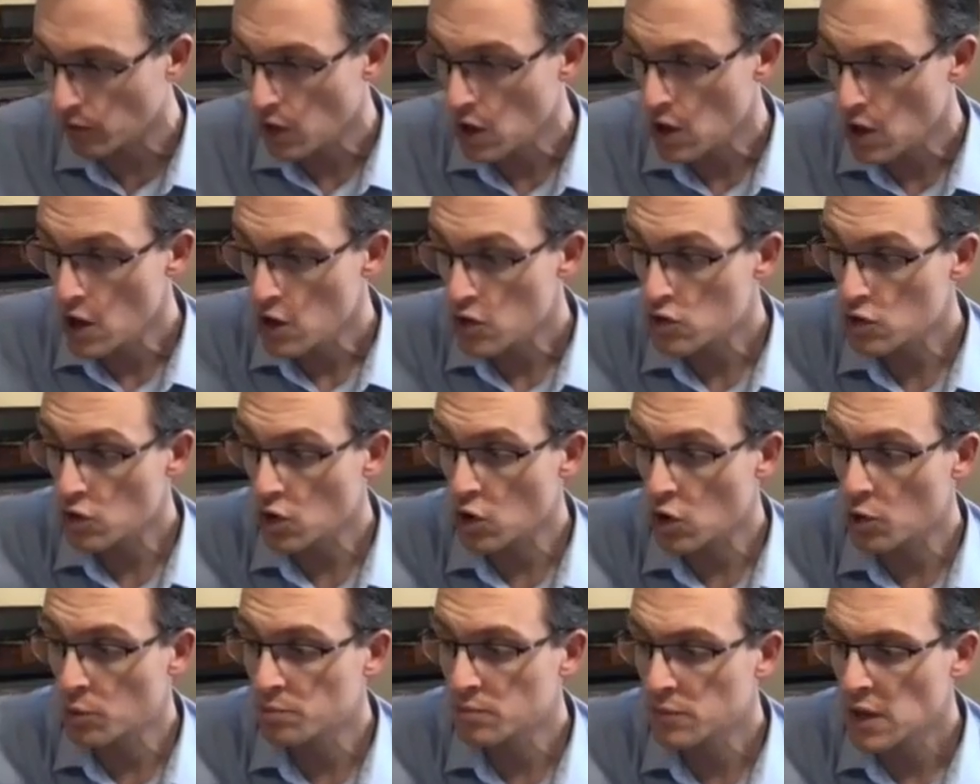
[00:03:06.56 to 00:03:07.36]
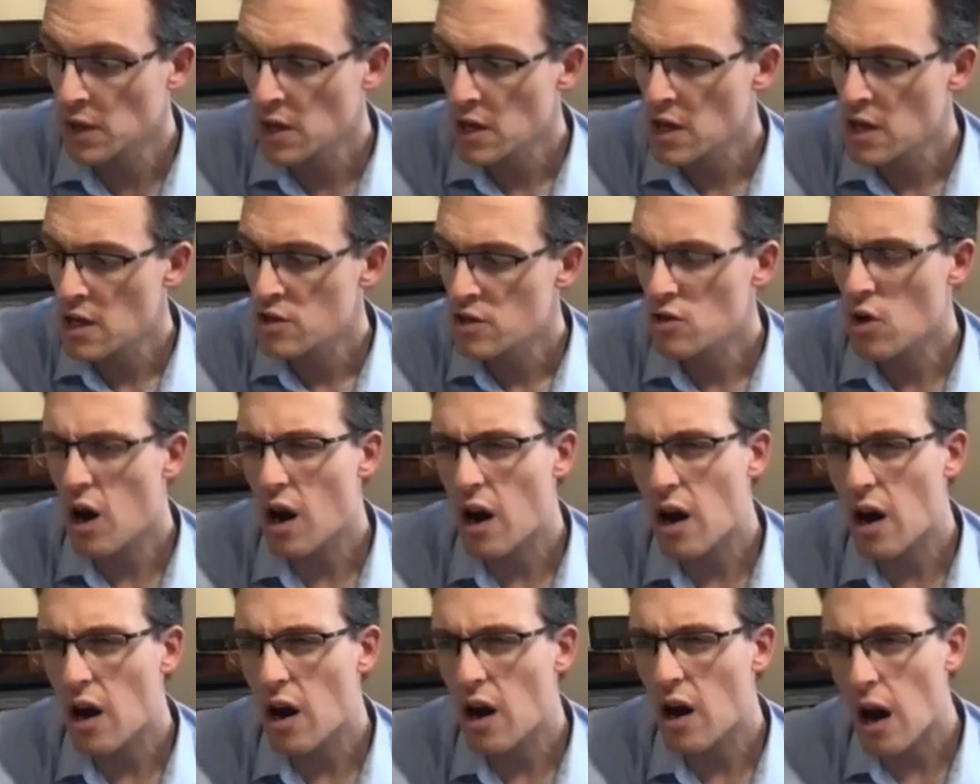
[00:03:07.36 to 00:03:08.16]
So
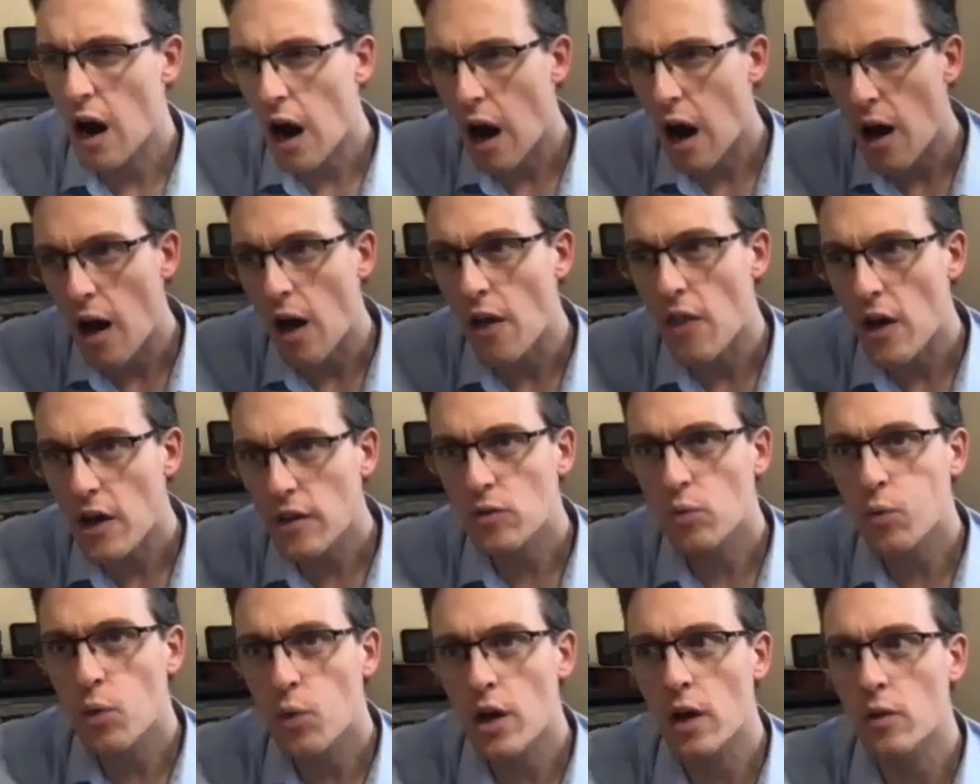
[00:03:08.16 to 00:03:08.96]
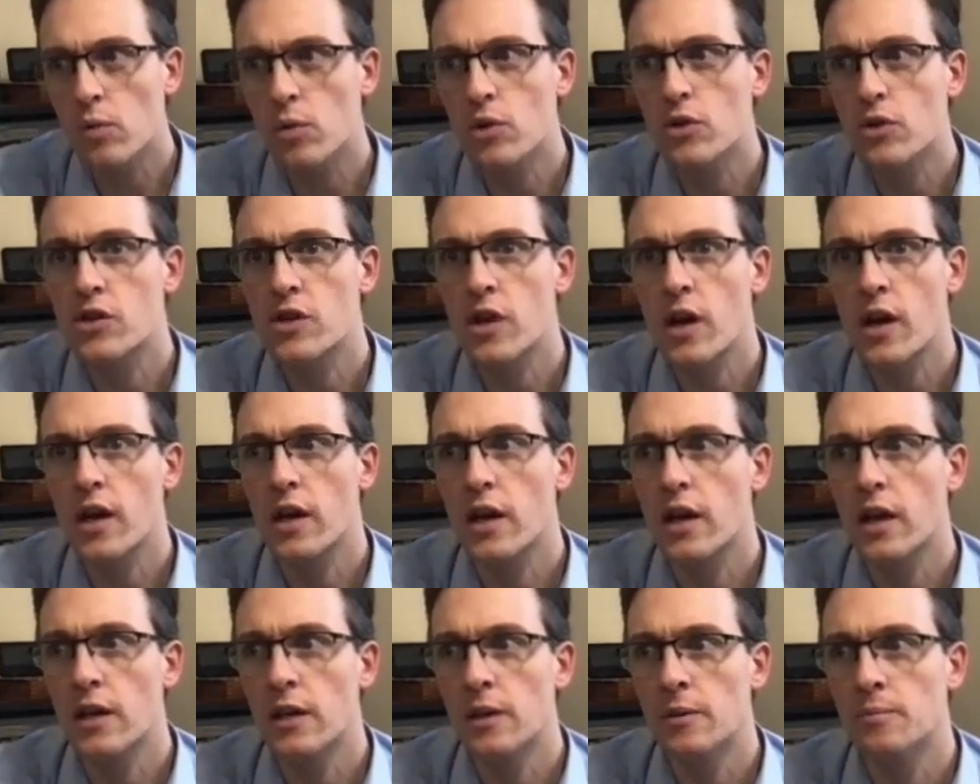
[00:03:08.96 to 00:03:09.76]
that's what I would say.
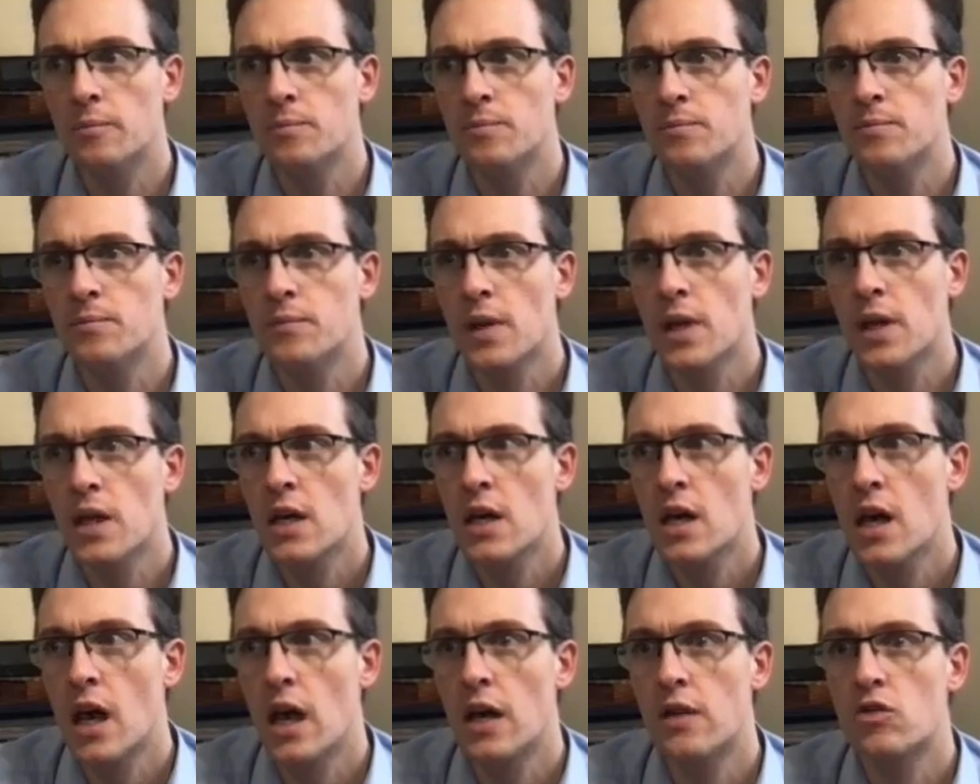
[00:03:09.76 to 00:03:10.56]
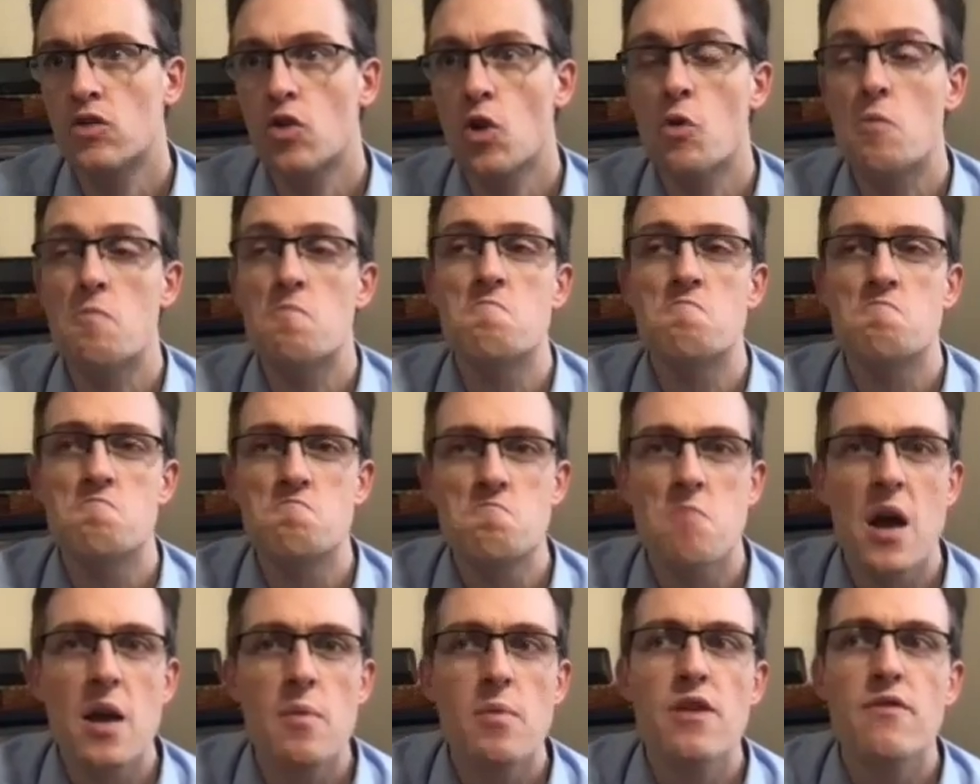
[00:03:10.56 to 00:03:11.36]
And so
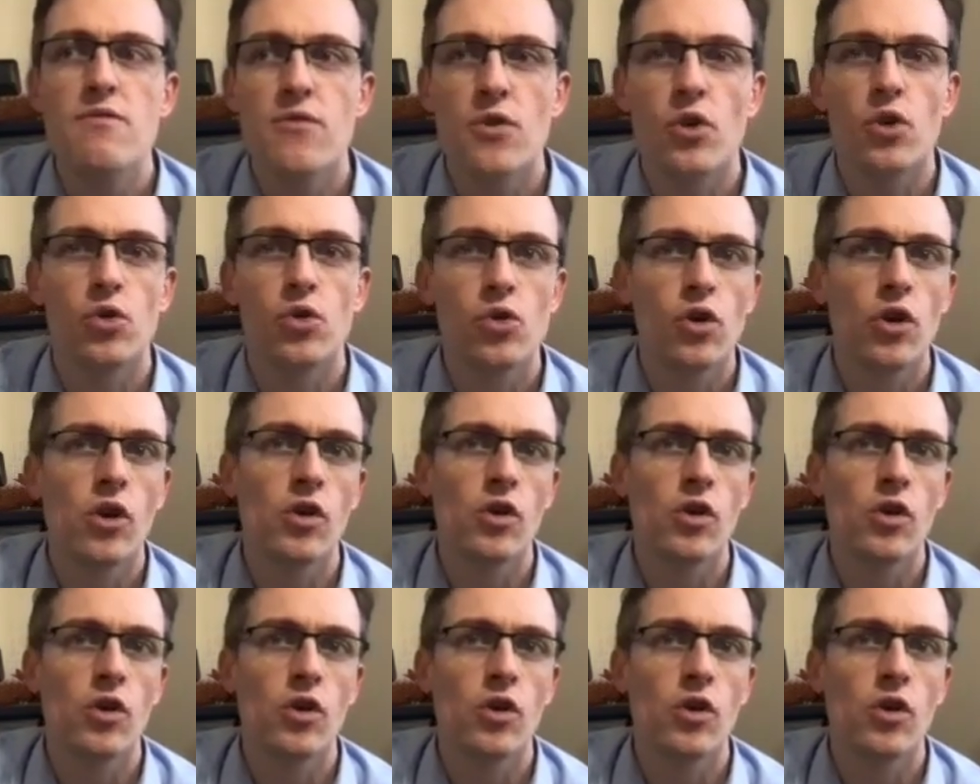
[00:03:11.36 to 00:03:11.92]
maybe for Google,